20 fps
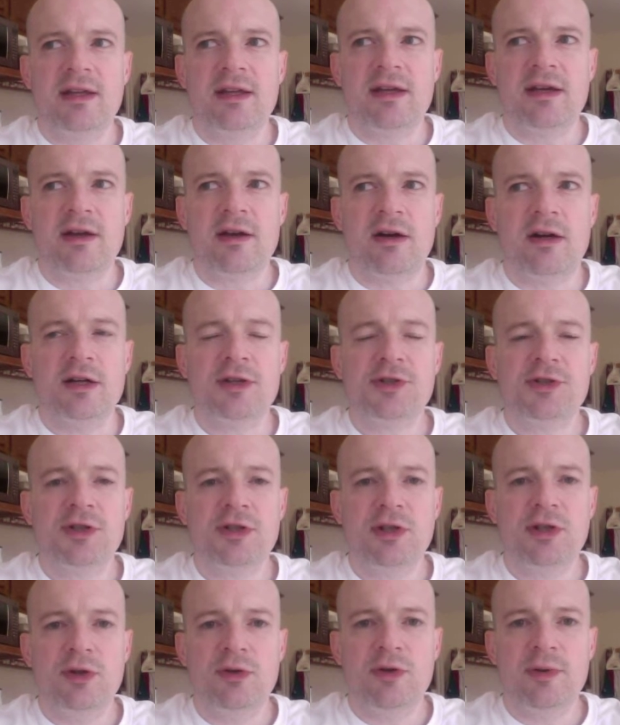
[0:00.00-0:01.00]

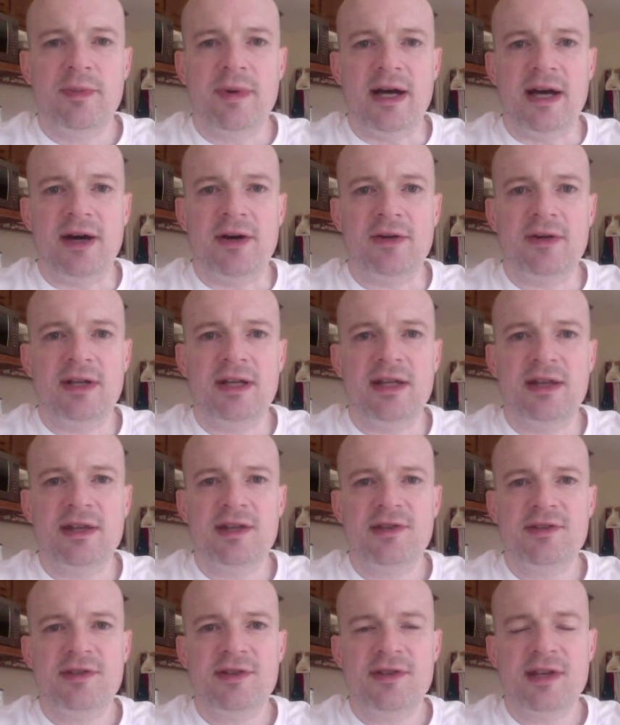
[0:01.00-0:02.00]
caution you about, and
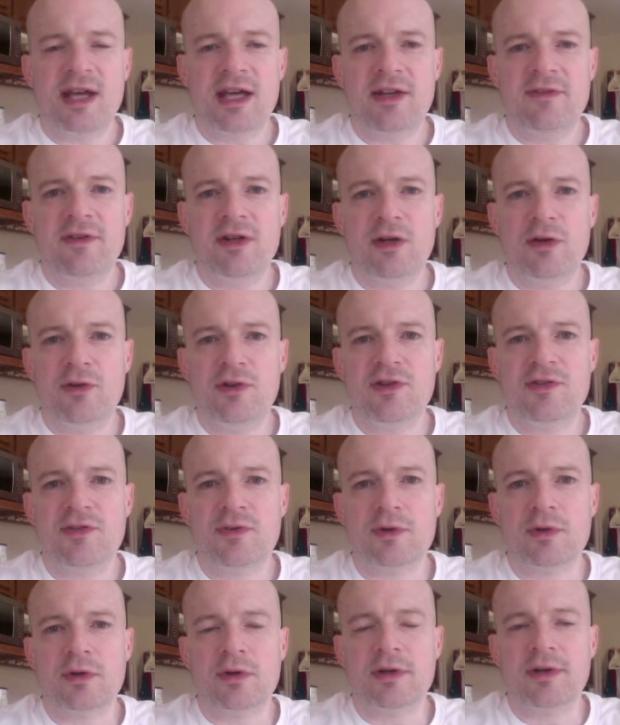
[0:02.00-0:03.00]
this just kind of goes
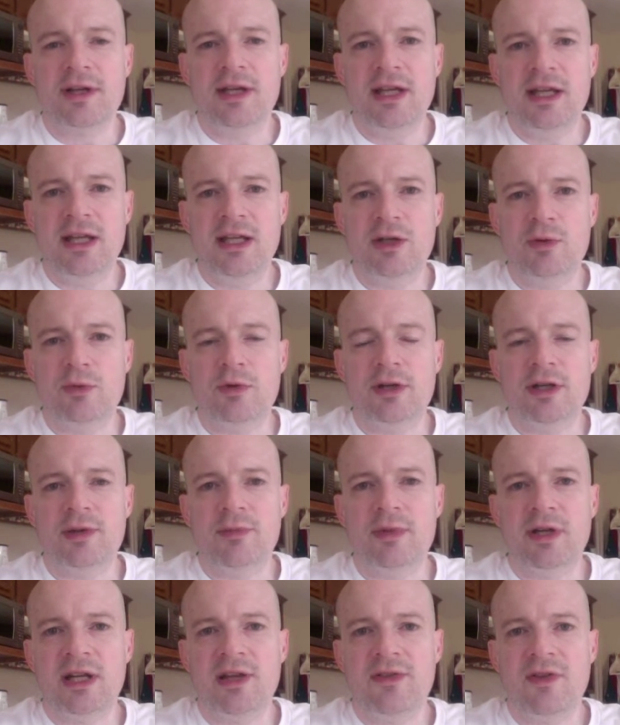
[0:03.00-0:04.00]
for anyone,
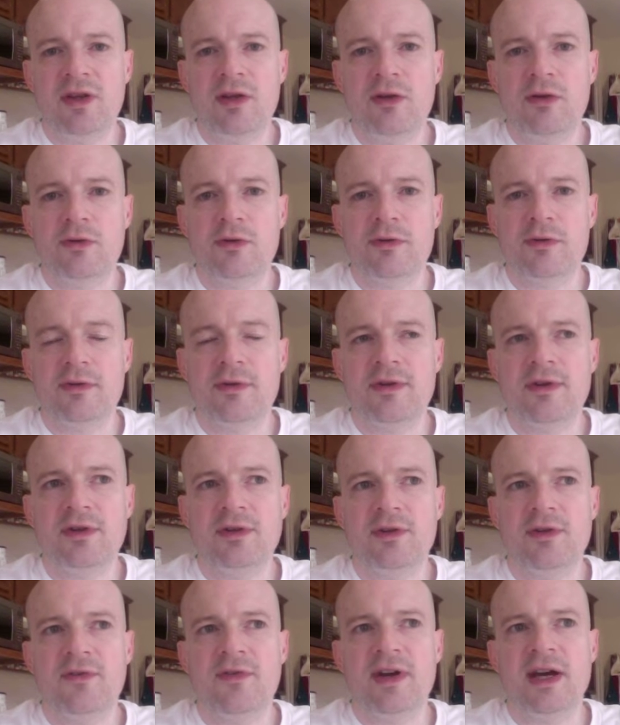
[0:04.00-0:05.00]
but I think you'll
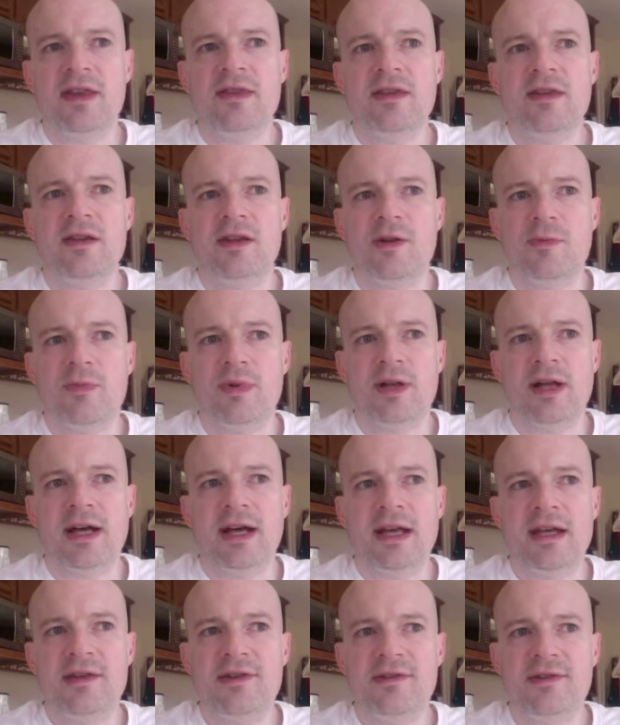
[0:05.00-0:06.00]
find that it
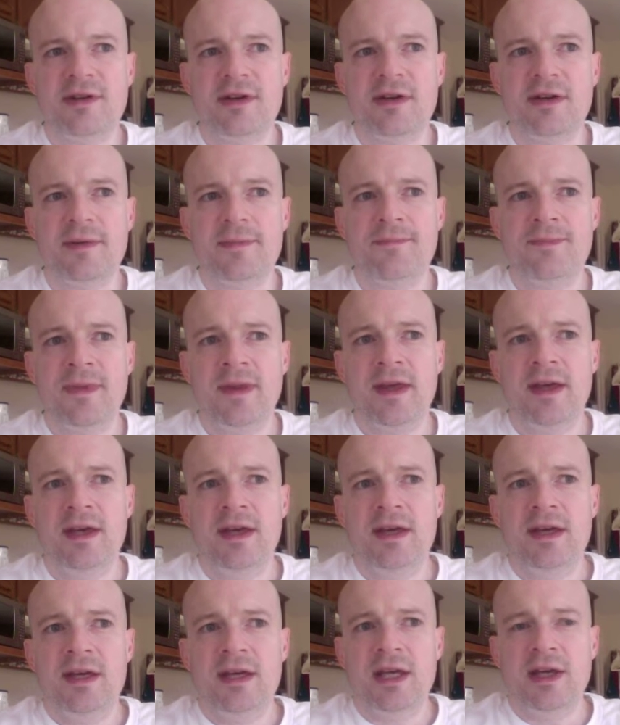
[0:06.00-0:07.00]
applies
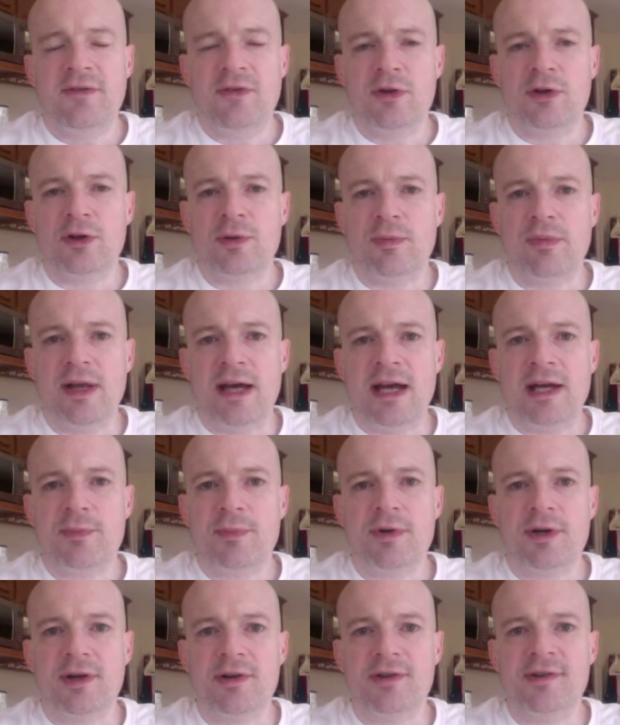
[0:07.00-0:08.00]
if you're a black
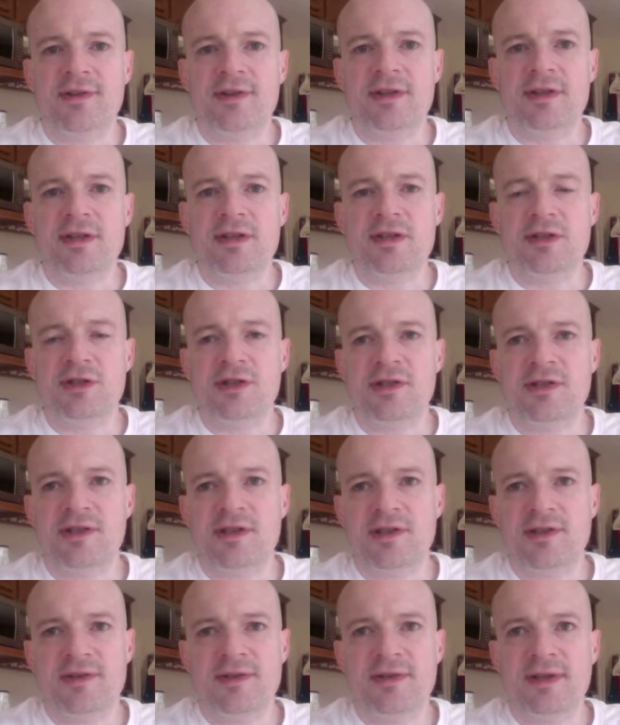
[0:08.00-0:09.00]
person just
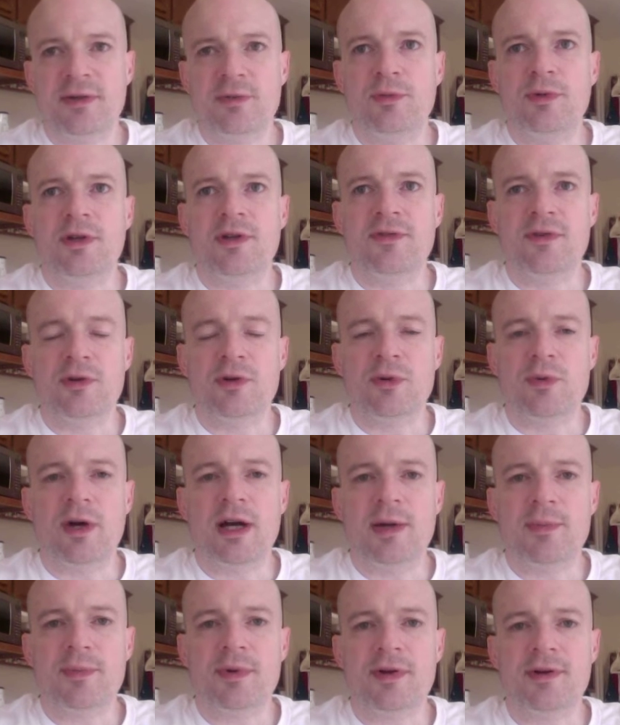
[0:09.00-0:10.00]
as it would if you're a
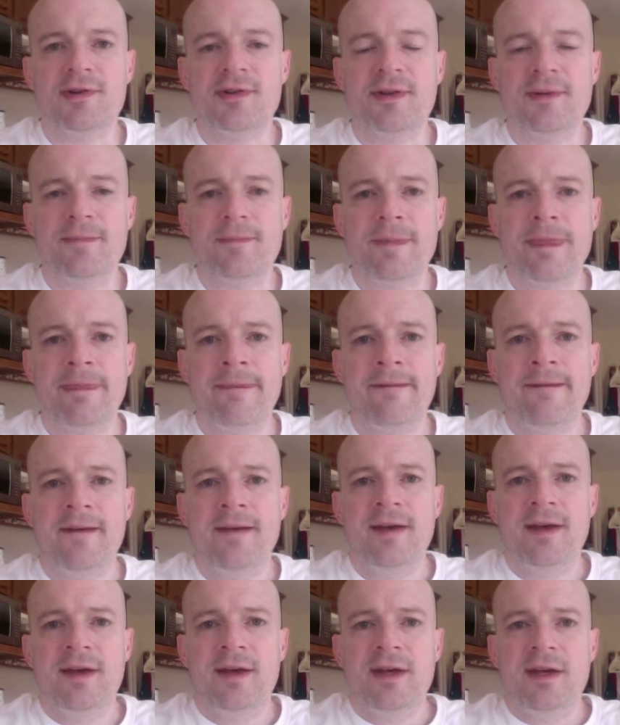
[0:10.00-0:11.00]
white person.
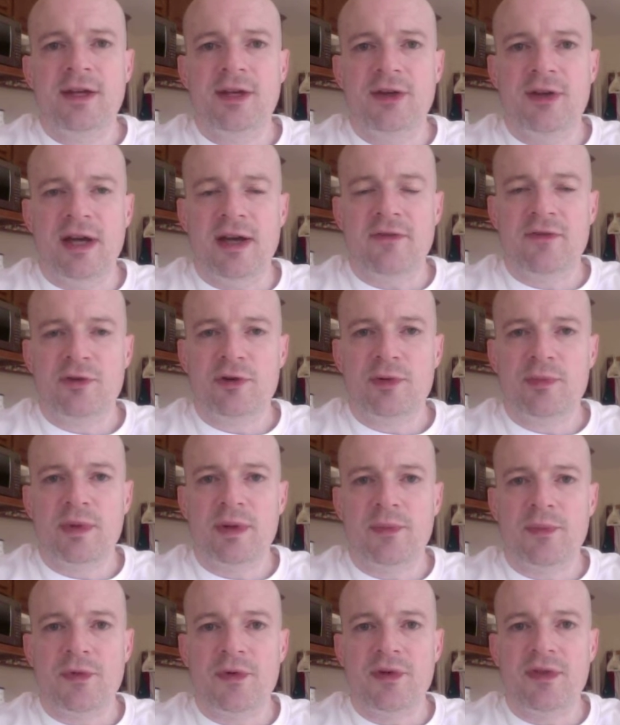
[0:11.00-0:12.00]
You have to
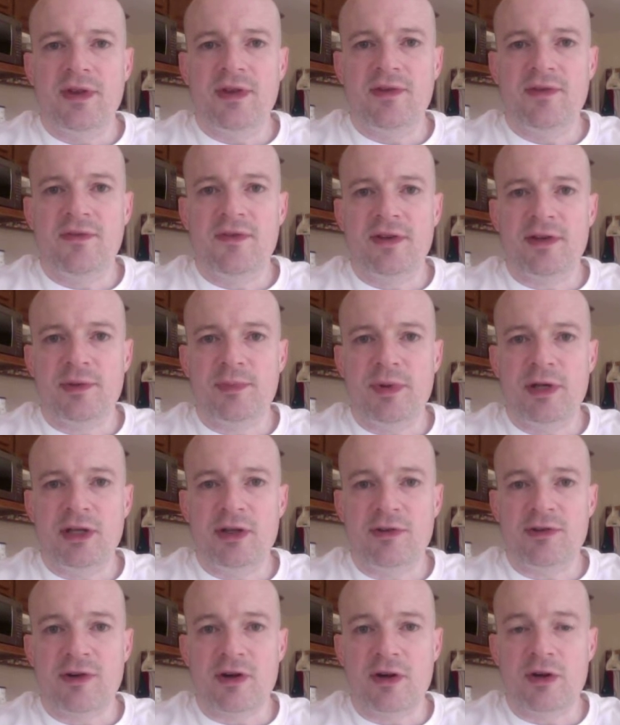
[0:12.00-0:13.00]
remember that
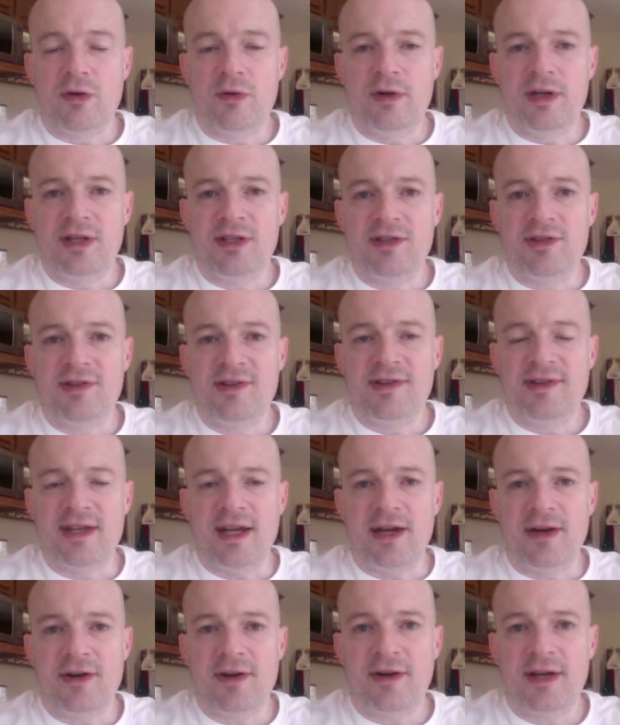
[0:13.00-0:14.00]
Filipinos are going to
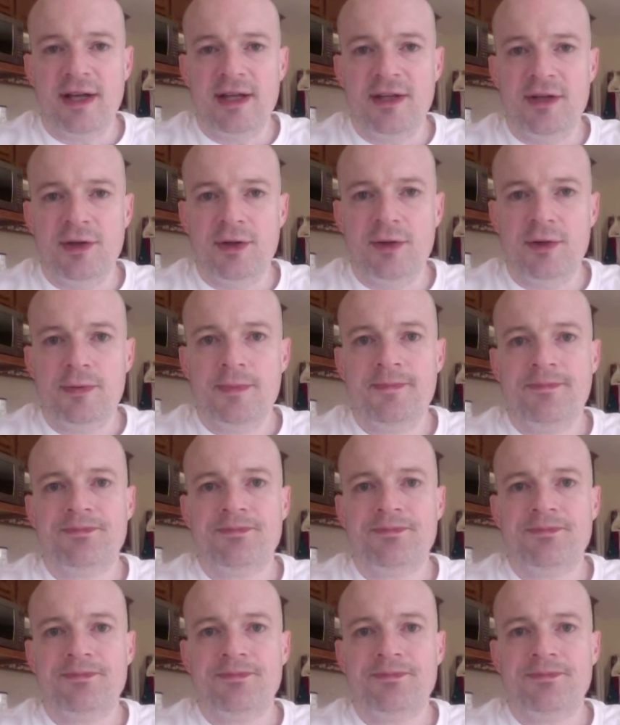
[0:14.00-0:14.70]
stare at you.